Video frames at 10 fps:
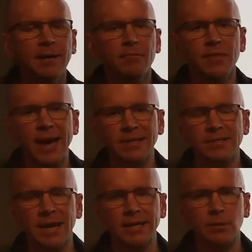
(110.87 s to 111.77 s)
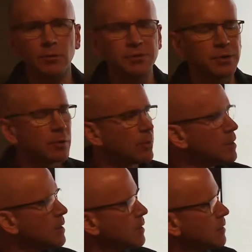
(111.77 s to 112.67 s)
That is not equal to 0.
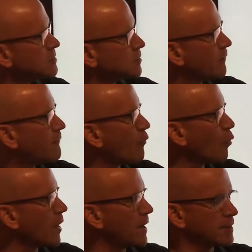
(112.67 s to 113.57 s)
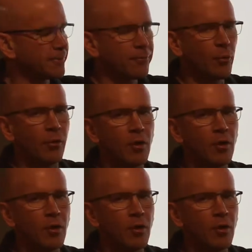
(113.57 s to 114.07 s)
So 4 out of the 4,